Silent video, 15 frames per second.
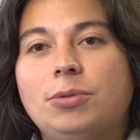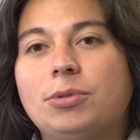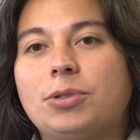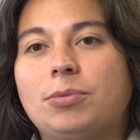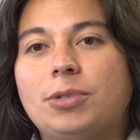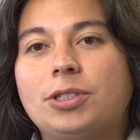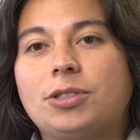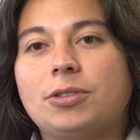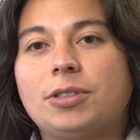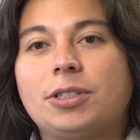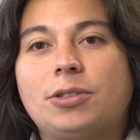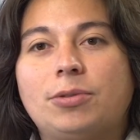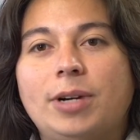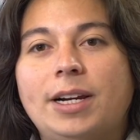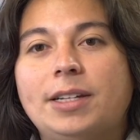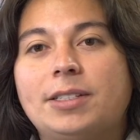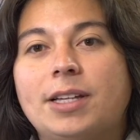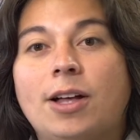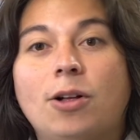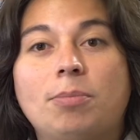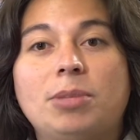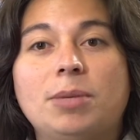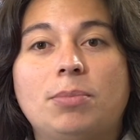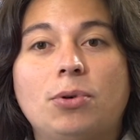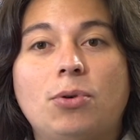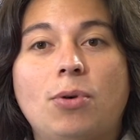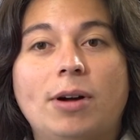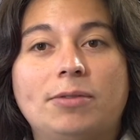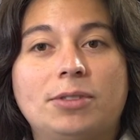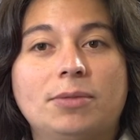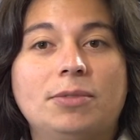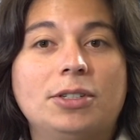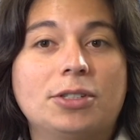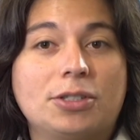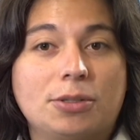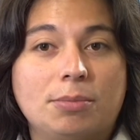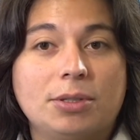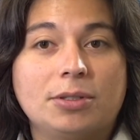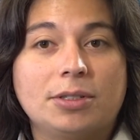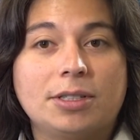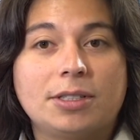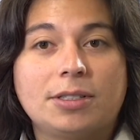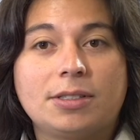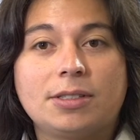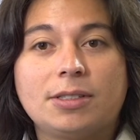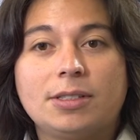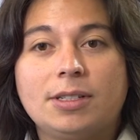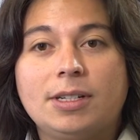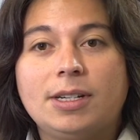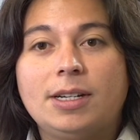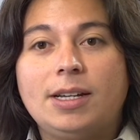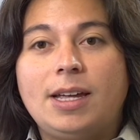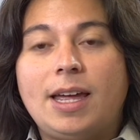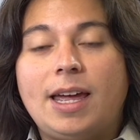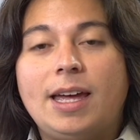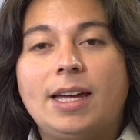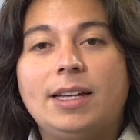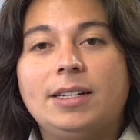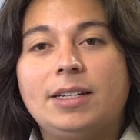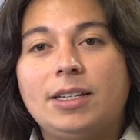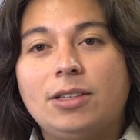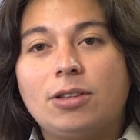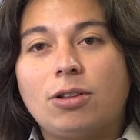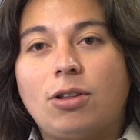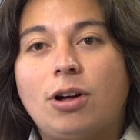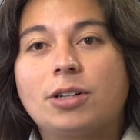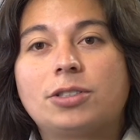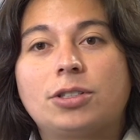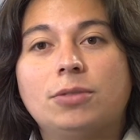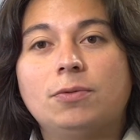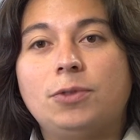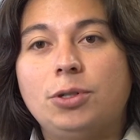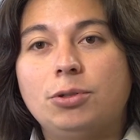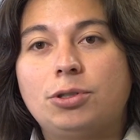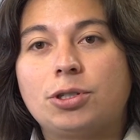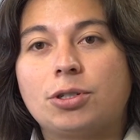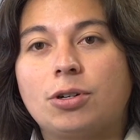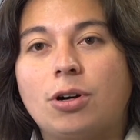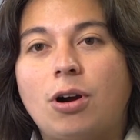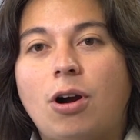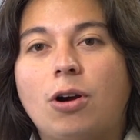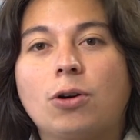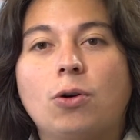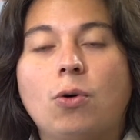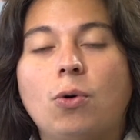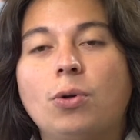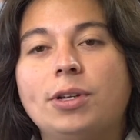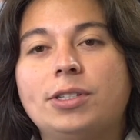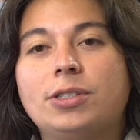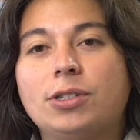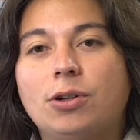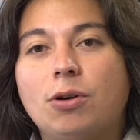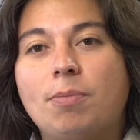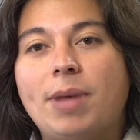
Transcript: was originally created to help people who have severe disabilities. And in the long-term future, our goal is to go